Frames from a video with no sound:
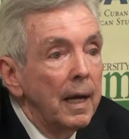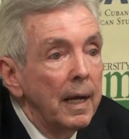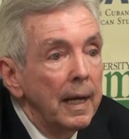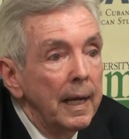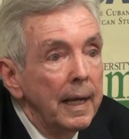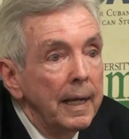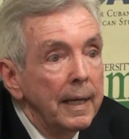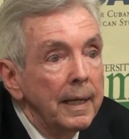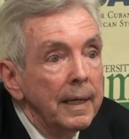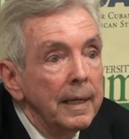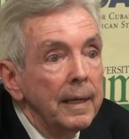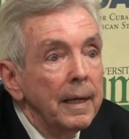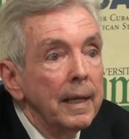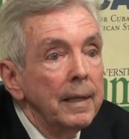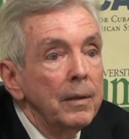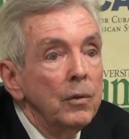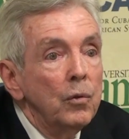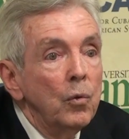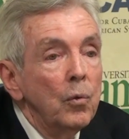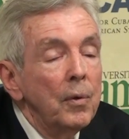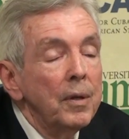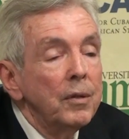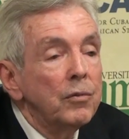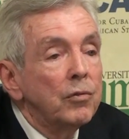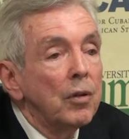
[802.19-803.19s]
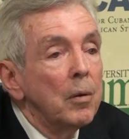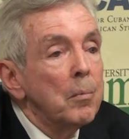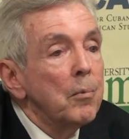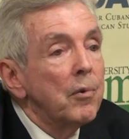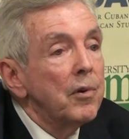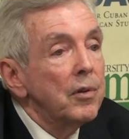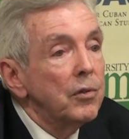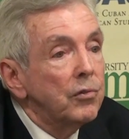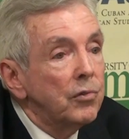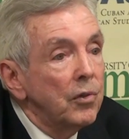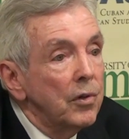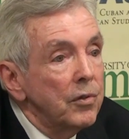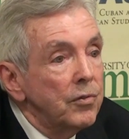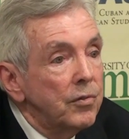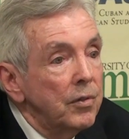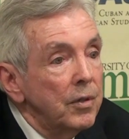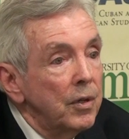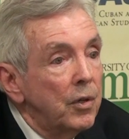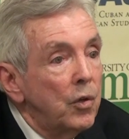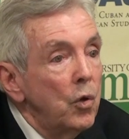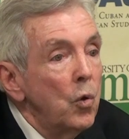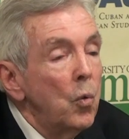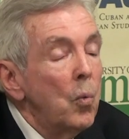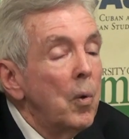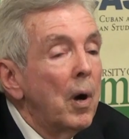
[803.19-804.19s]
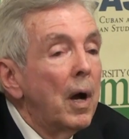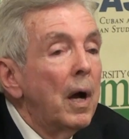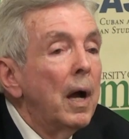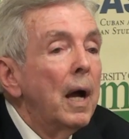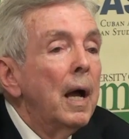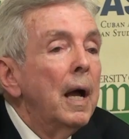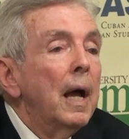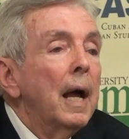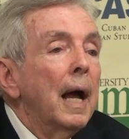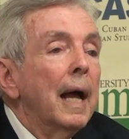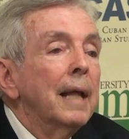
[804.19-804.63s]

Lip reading: and doing some research in Cuba